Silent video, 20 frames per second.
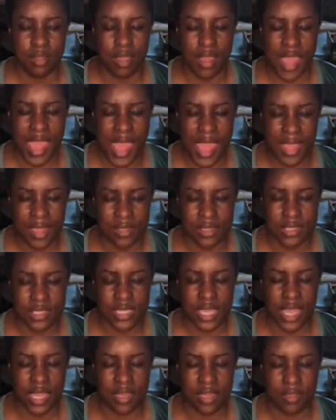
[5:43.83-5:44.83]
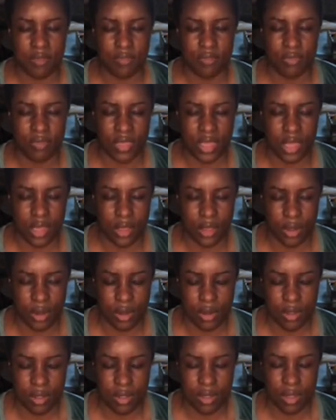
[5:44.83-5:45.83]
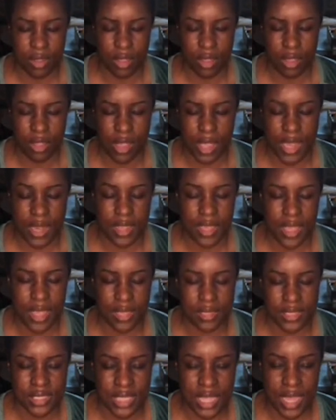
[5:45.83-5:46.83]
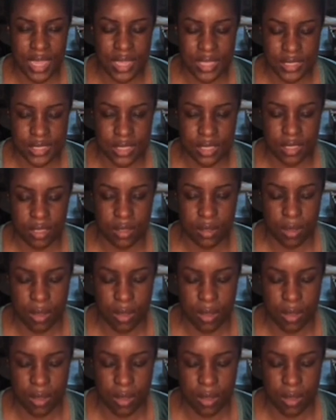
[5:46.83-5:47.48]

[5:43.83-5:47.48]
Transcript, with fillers: angst, any fear, any anxiety.